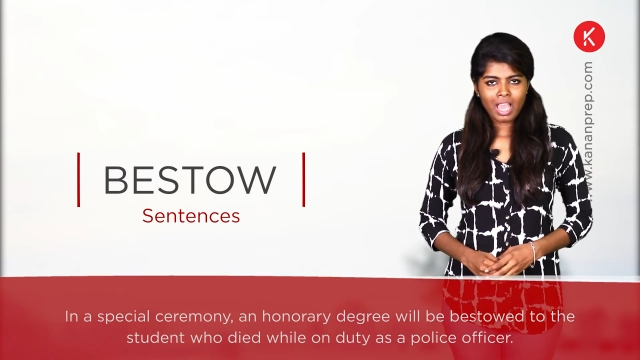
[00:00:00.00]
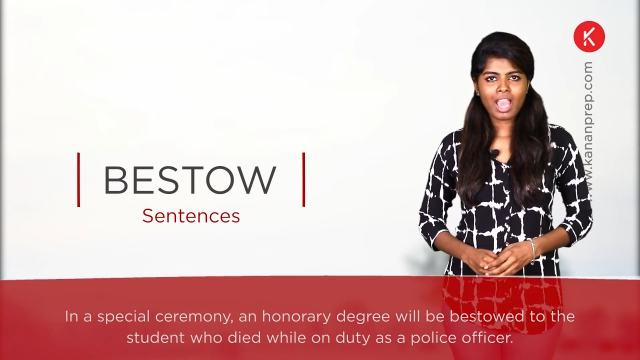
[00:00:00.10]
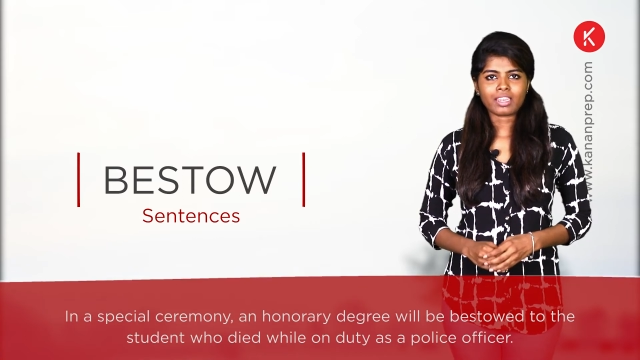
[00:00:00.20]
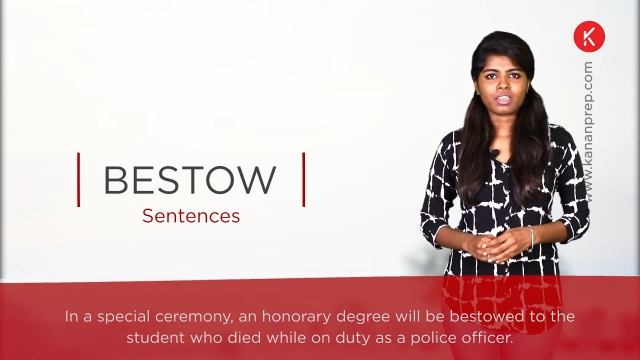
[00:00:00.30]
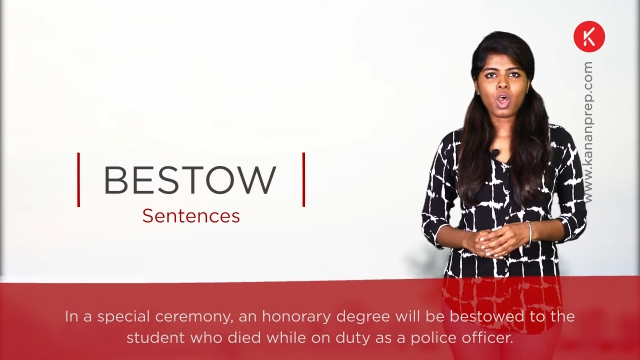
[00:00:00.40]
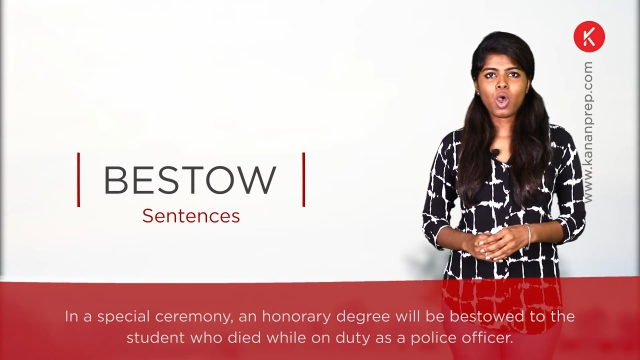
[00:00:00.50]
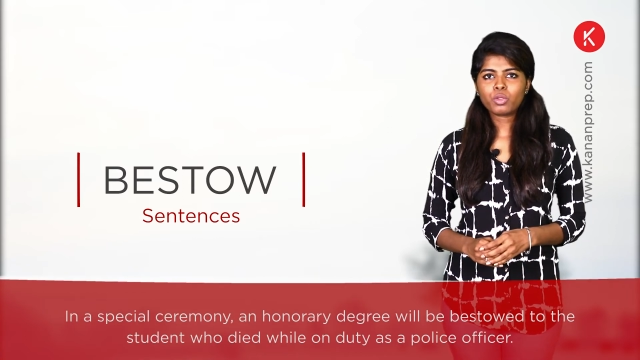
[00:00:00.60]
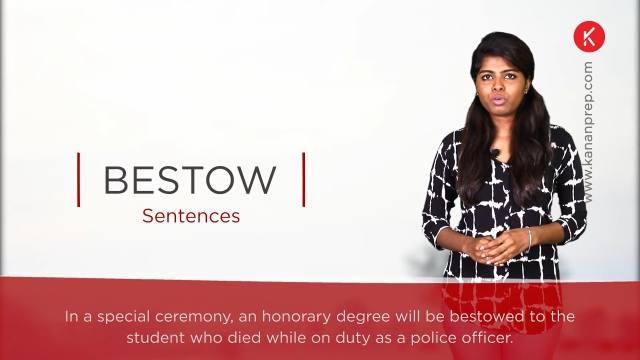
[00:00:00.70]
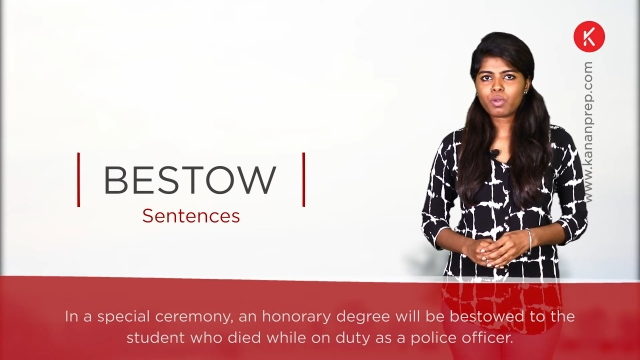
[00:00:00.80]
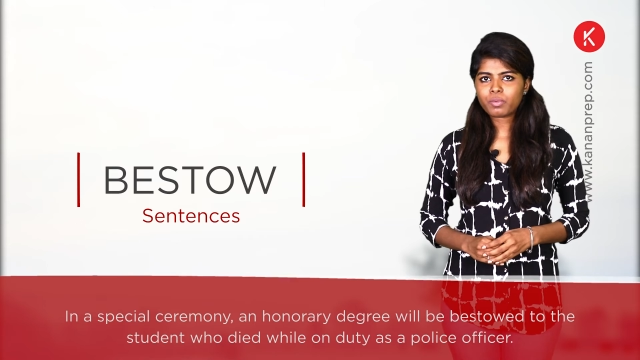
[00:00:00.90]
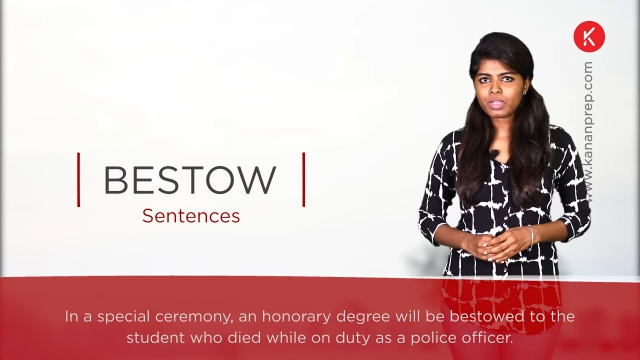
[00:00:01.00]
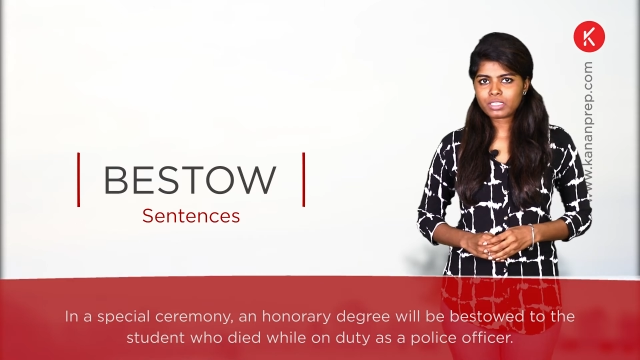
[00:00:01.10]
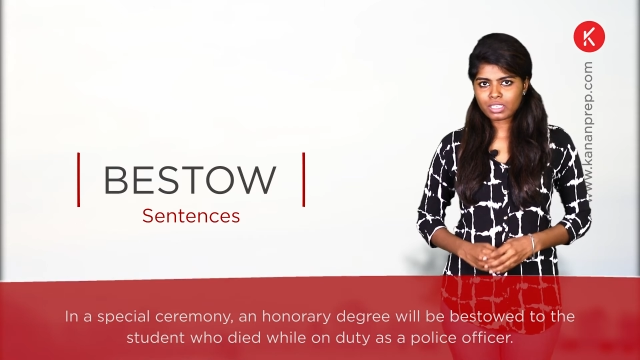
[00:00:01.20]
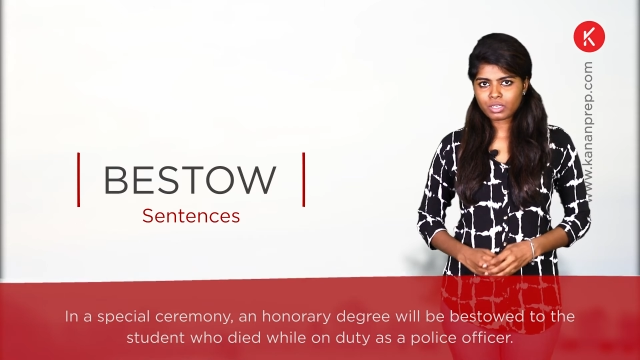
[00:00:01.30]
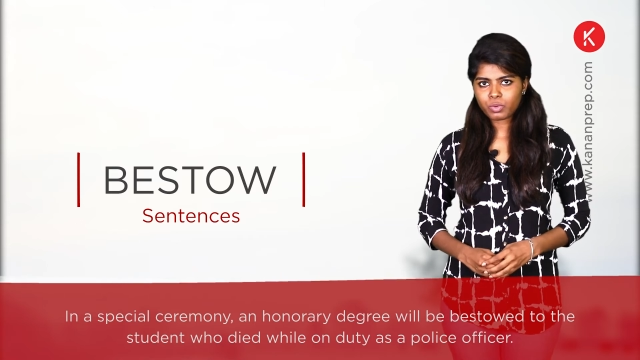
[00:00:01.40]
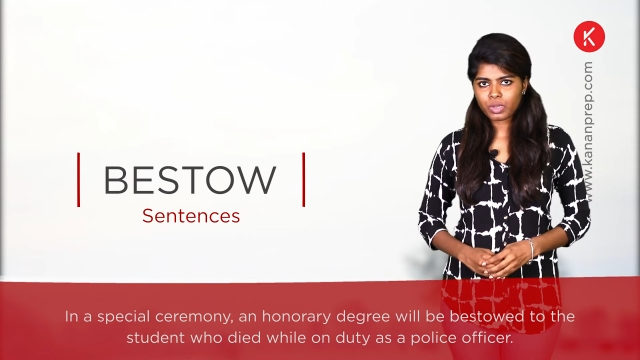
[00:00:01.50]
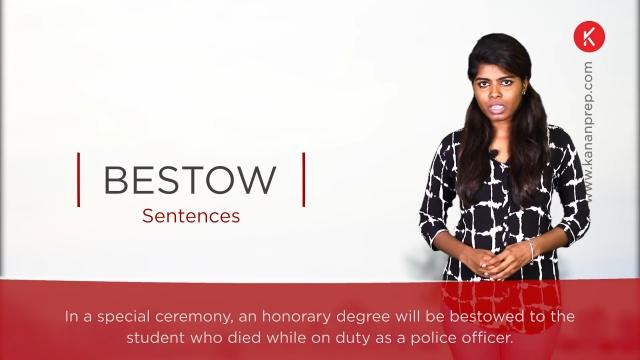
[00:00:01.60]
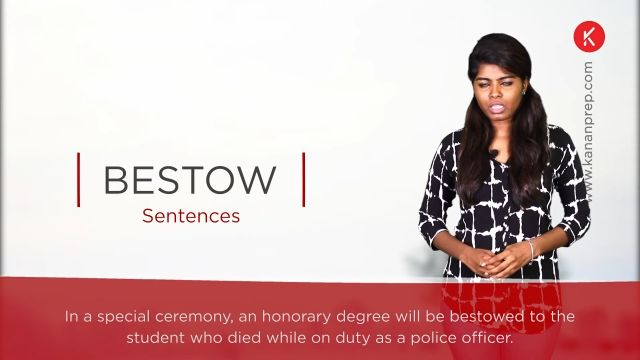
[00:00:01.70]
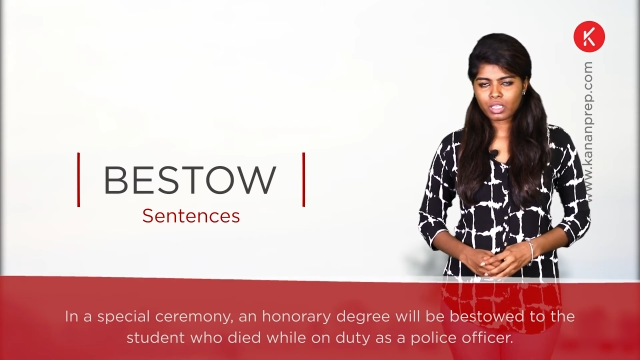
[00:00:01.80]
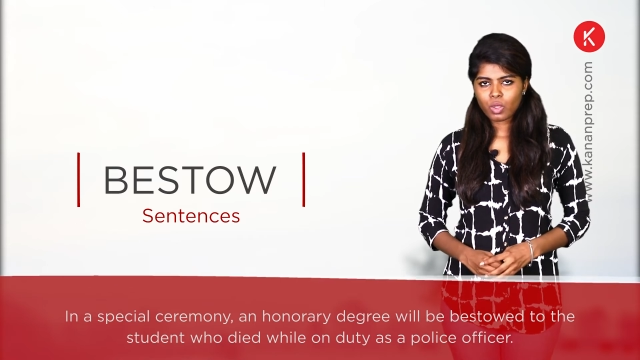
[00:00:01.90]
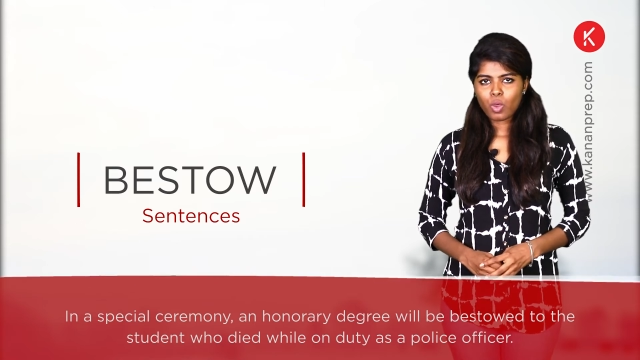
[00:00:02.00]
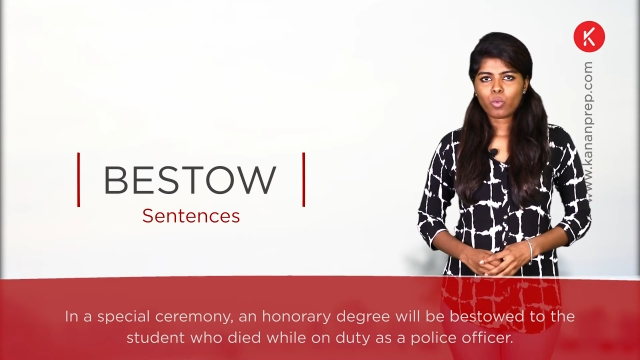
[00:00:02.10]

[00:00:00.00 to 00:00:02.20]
an honorary degree